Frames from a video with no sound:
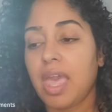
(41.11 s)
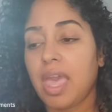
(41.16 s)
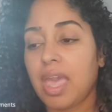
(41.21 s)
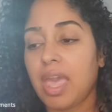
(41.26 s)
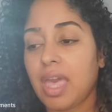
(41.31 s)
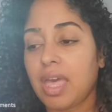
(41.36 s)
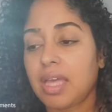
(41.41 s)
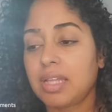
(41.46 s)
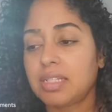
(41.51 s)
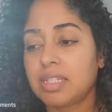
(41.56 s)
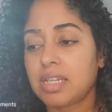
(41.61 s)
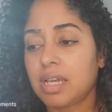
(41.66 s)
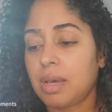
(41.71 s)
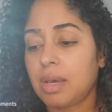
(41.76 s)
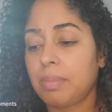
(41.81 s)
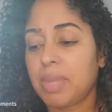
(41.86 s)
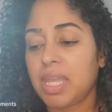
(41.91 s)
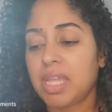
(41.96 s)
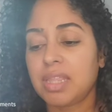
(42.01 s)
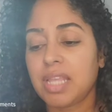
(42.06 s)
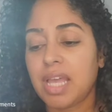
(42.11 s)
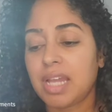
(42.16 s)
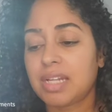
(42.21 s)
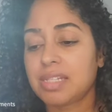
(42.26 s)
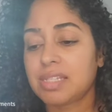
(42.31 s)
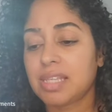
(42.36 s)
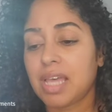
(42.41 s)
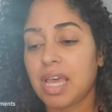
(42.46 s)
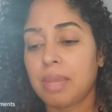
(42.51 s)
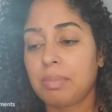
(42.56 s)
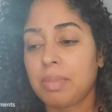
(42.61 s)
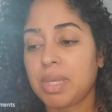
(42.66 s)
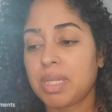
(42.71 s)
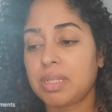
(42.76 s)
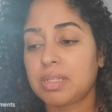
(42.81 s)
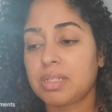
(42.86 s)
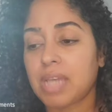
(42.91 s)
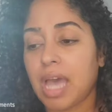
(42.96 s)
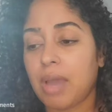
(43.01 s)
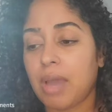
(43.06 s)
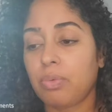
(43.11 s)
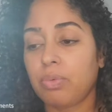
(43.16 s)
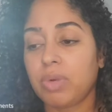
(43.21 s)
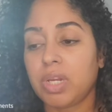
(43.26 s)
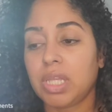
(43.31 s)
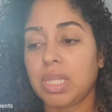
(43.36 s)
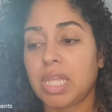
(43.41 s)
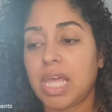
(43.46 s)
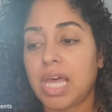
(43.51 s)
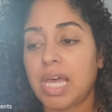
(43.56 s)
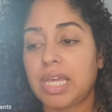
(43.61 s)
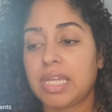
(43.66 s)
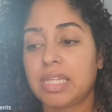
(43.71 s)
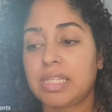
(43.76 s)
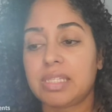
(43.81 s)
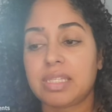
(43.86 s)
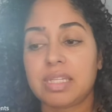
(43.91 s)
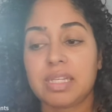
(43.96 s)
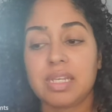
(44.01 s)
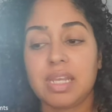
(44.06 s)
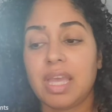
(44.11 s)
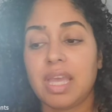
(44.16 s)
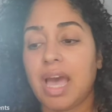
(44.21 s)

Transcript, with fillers: And um, in that assignment, I realized